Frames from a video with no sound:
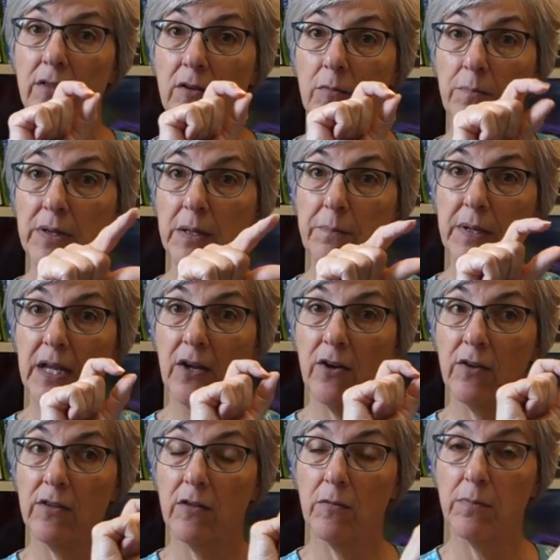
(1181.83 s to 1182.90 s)
little blip
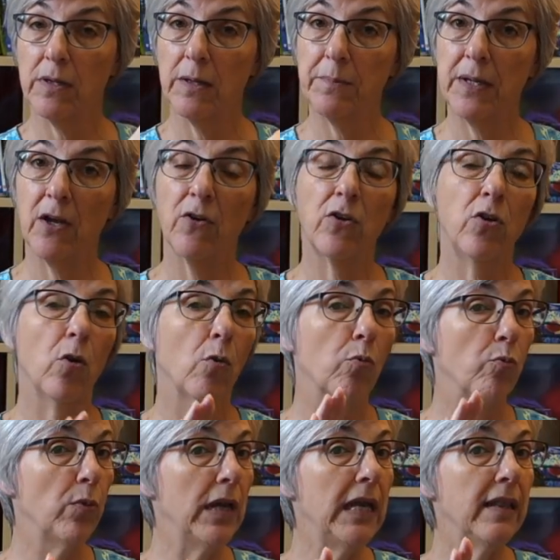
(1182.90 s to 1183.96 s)
here, little blip here, you'll
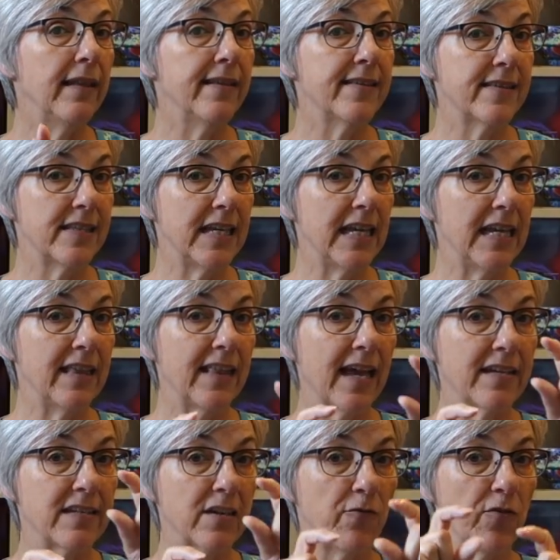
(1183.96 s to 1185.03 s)
really see
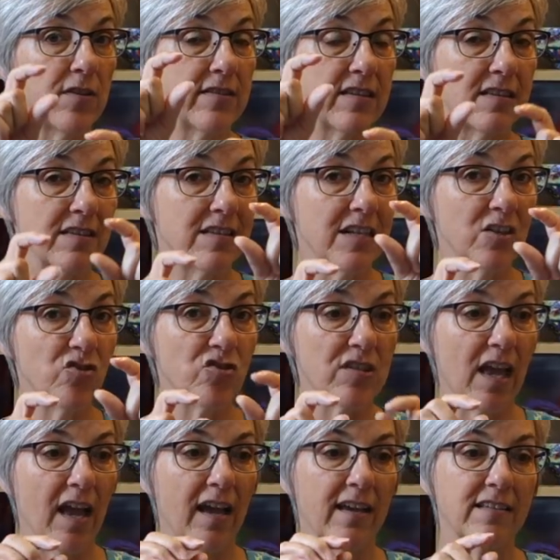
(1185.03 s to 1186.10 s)
that difference in stitch
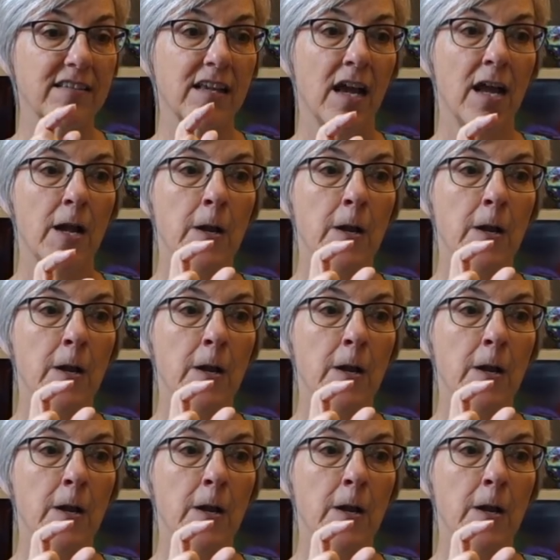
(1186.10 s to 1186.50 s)
size.